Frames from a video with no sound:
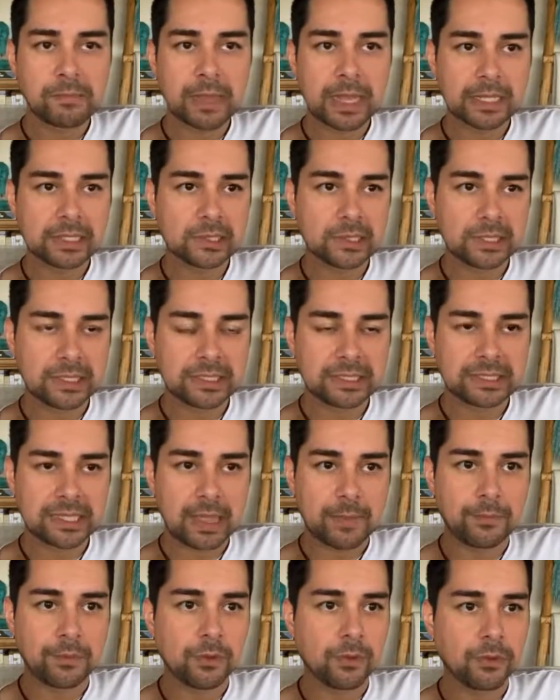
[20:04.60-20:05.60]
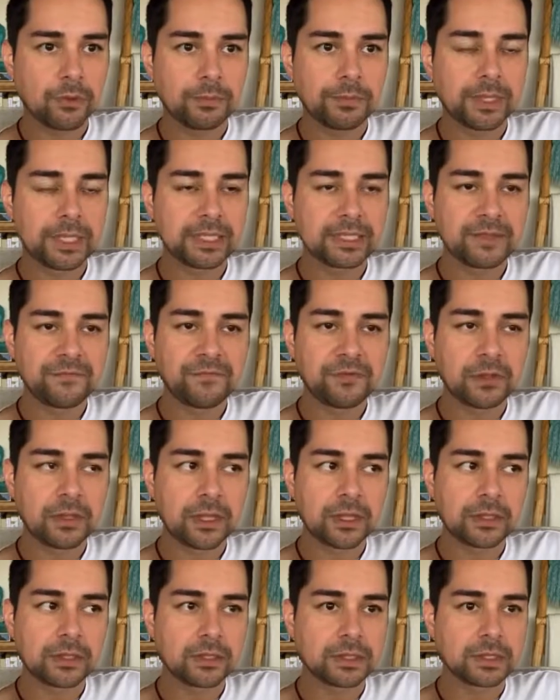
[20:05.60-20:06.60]
to think back to an example because I
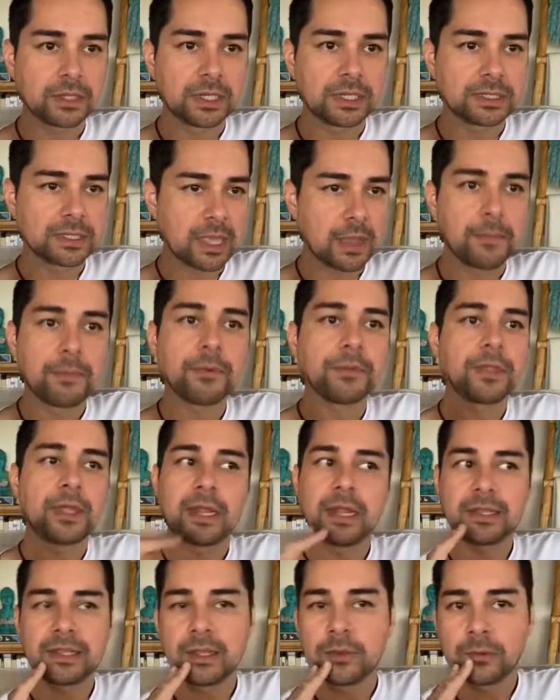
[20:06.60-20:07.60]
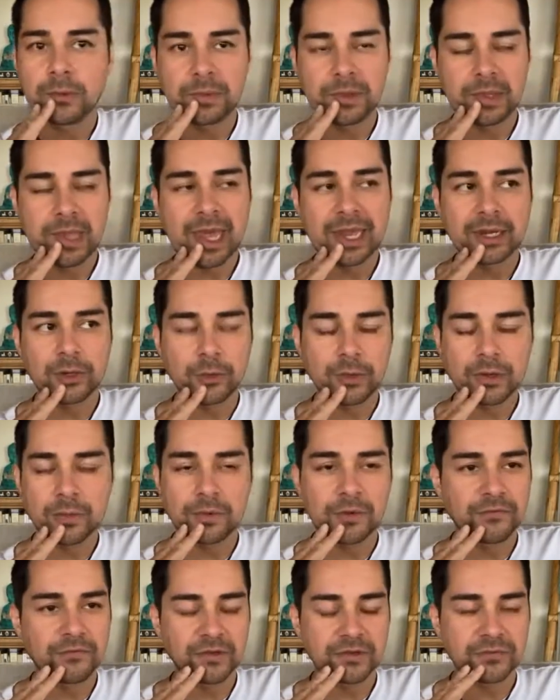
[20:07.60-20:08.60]
feel like there's an example that I think would be
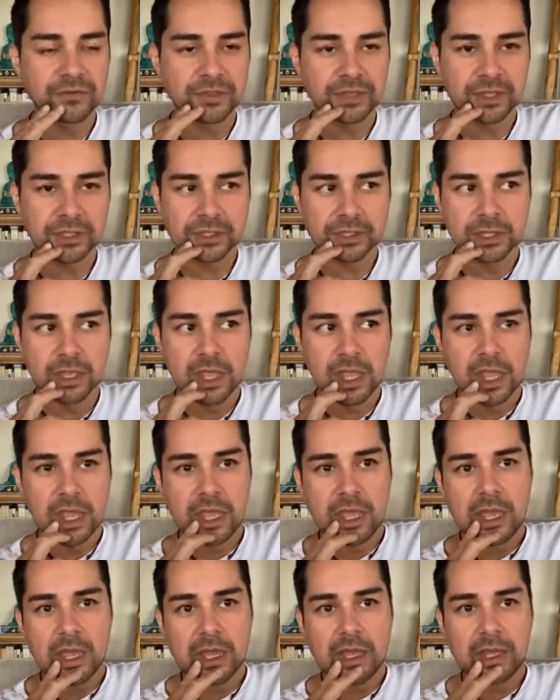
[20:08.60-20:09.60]
adequate or perfect for this.